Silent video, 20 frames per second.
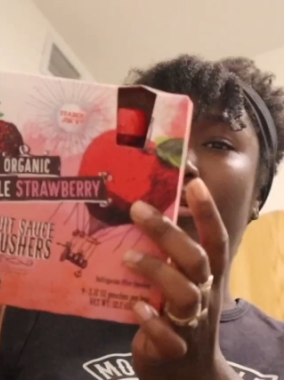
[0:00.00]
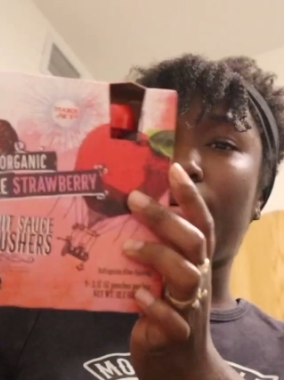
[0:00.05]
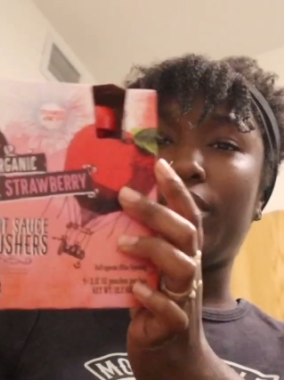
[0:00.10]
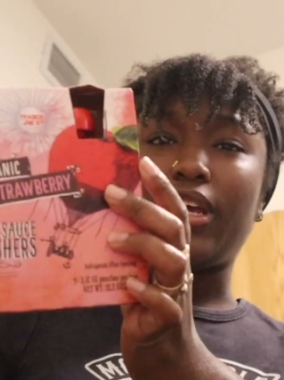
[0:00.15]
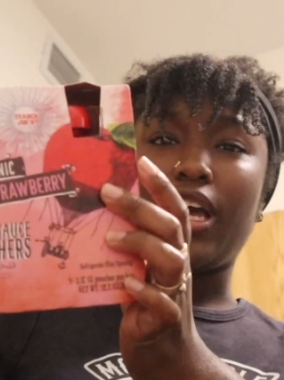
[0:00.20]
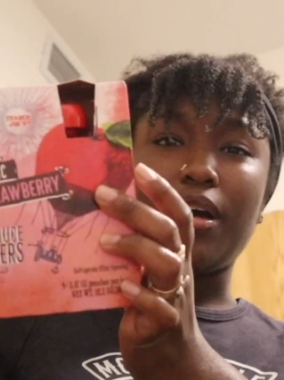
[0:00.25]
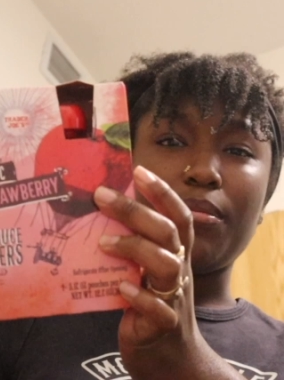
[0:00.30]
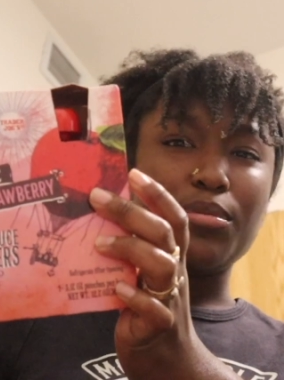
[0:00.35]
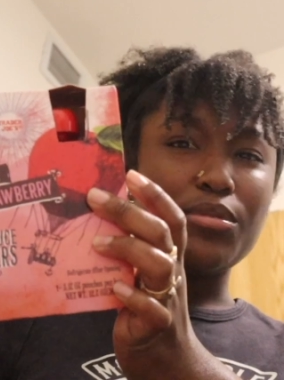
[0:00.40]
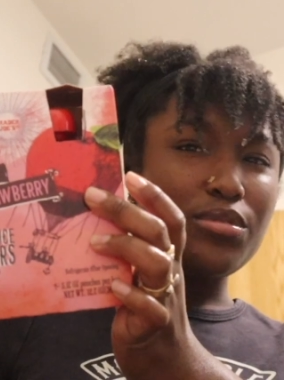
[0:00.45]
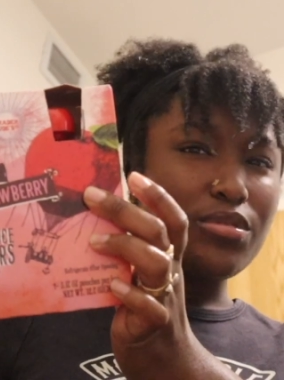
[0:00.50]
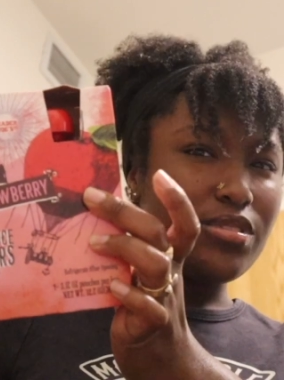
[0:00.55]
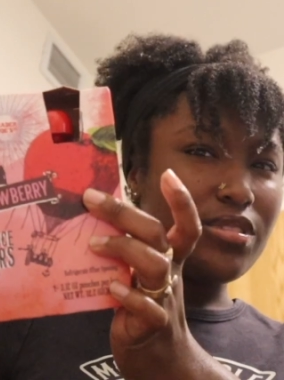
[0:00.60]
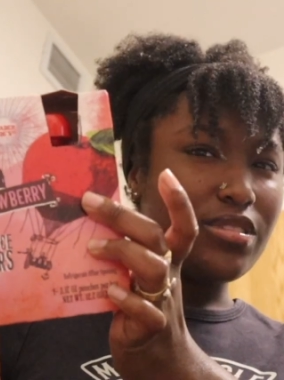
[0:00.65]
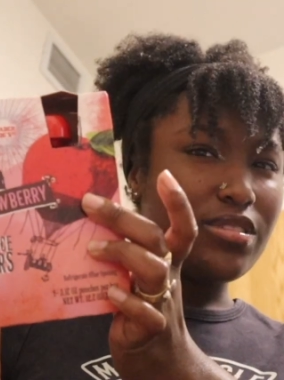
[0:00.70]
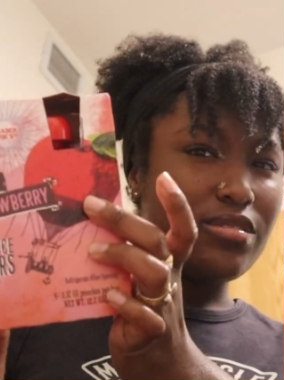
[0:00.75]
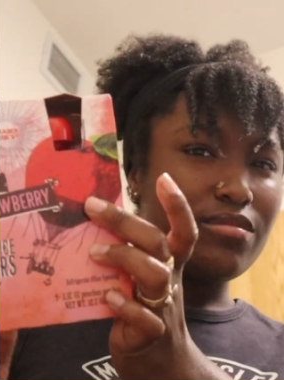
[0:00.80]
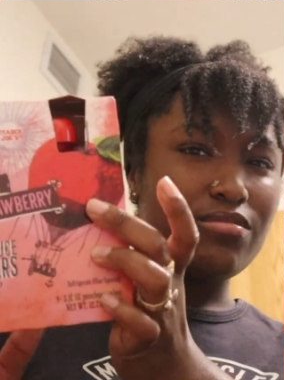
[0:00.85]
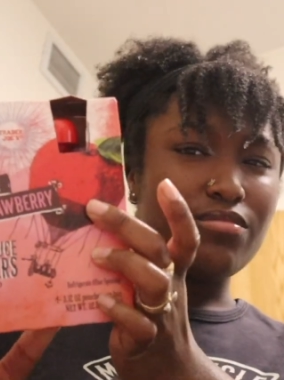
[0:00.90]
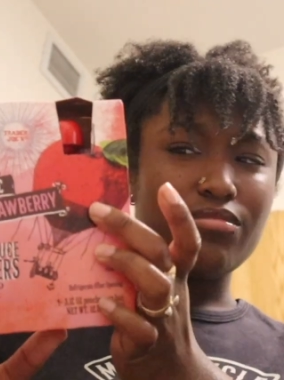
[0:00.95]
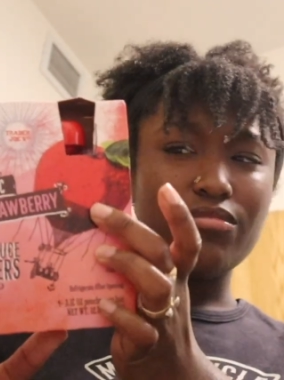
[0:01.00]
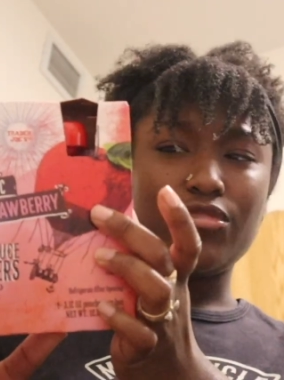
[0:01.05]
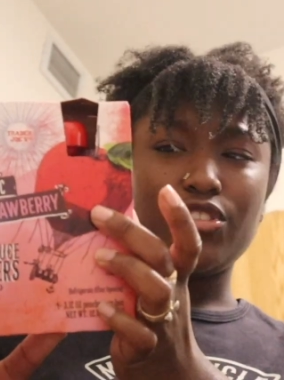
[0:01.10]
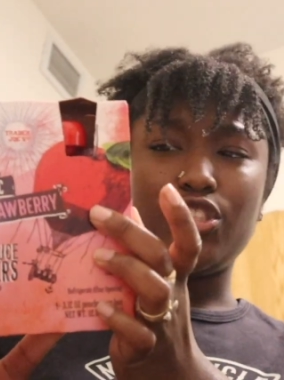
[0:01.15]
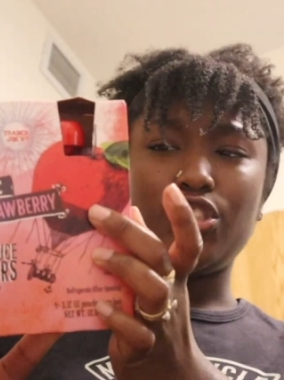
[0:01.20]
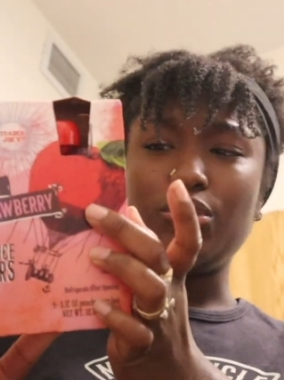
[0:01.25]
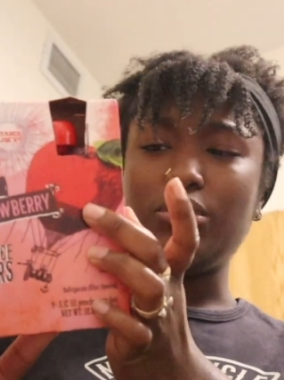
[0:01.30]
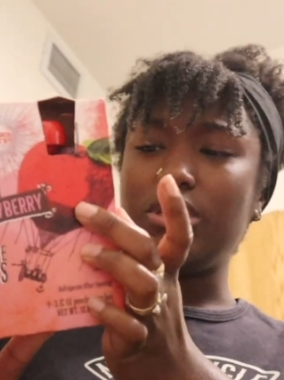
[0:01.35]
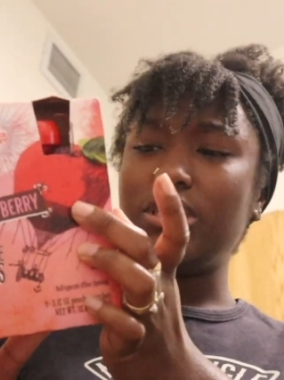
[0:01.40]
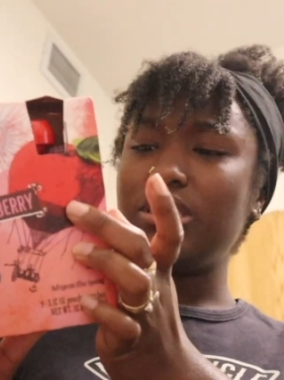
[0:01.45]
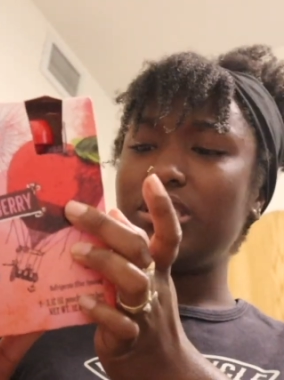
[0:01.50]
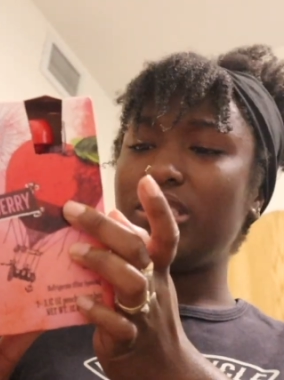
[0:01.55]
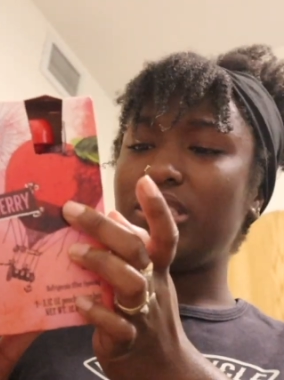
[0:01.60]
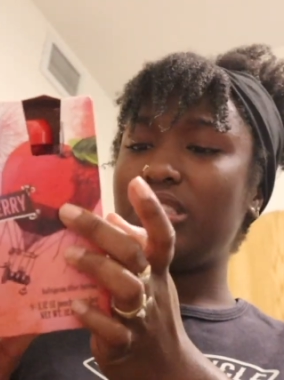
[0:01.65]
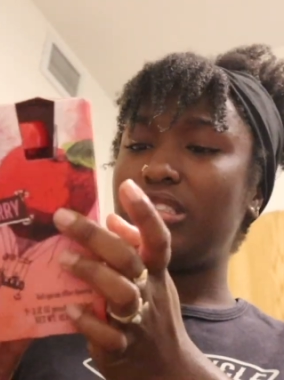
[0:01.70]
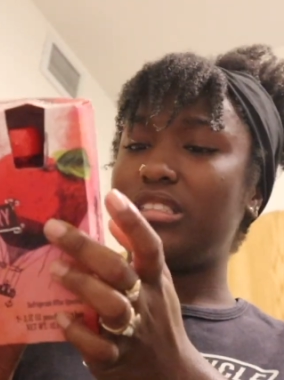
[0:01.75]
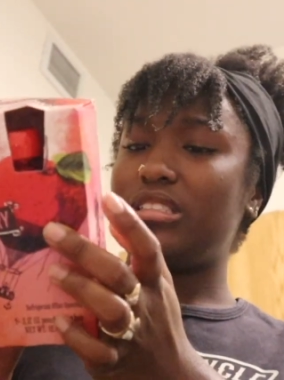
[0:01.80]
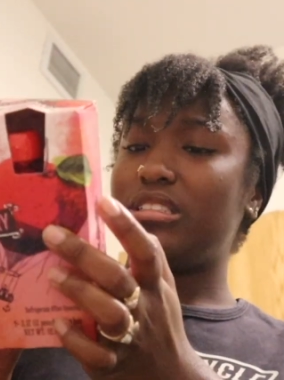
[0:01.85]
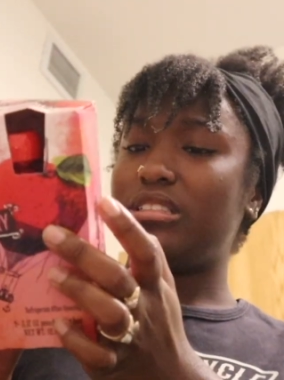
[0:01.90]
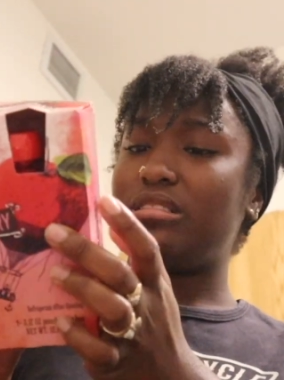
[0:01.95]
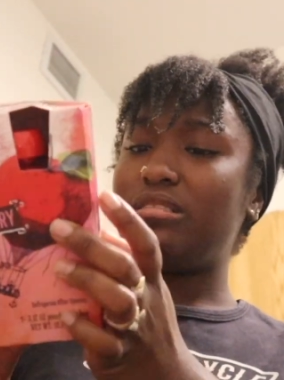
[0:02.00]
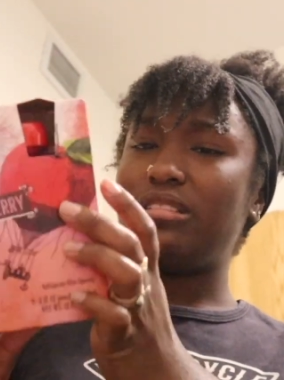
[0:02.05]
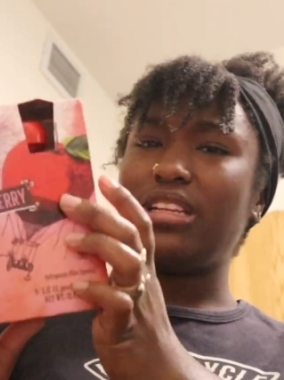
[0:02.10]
get is snacks, which is kind of